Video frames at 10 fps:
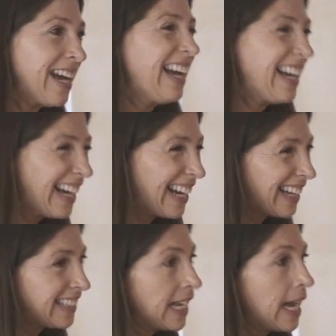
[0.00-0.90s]
uh,
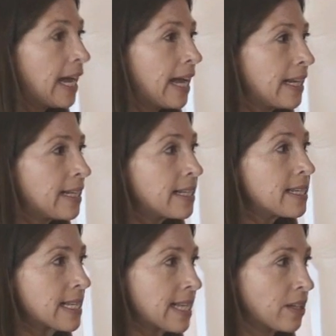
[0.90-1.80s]

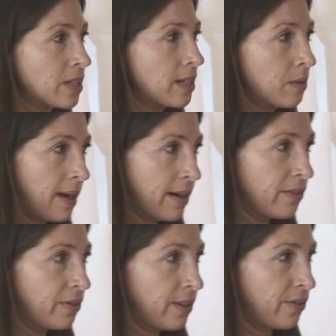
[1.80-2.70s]
this is actually one
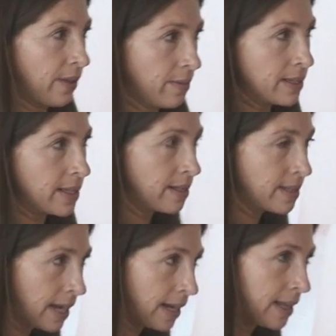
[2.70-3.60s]
of the films that
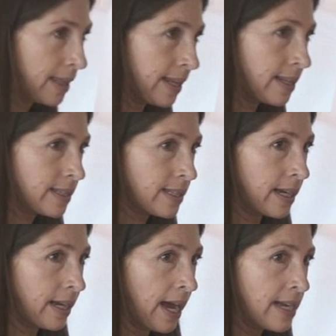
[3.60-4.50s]
uh, that
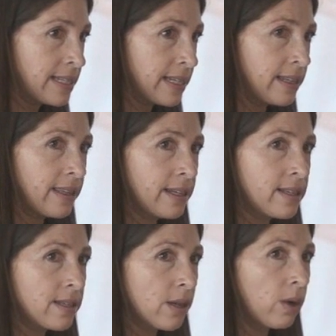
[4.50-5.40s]
uh, I did
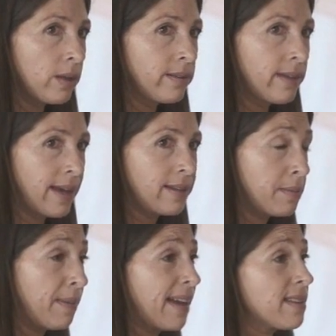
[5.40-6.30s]
that sold uh,
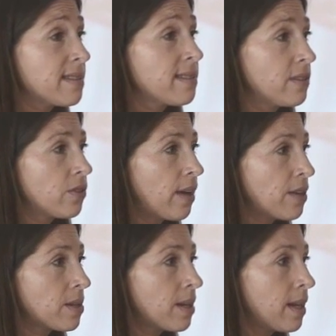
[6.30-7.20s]
the best
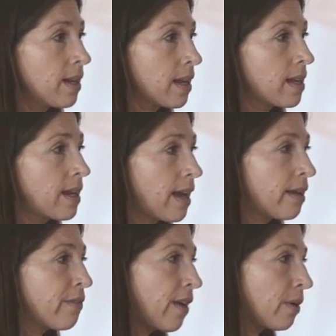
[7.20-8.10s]
internationally. Like it
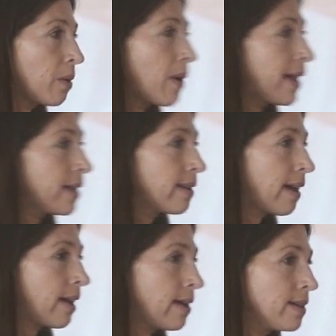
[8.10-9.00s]
had a very wide
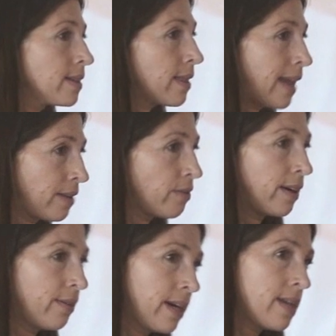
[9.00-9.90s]
uh,
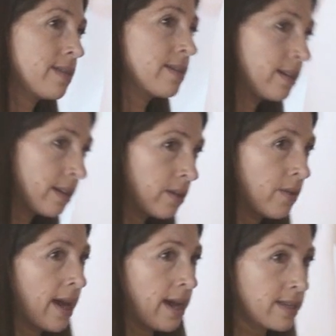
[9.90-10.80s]
theatrical release in the
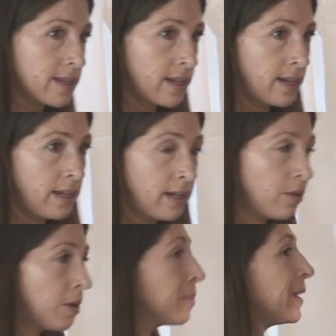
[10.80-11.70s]
U.S. and in
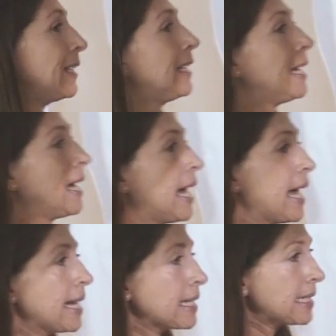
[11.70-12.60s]
Europe,
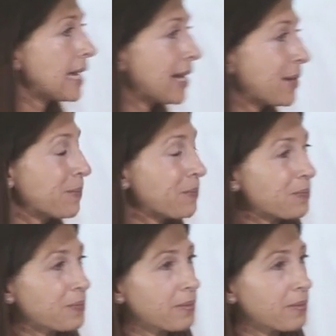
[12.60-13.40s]
and. Um,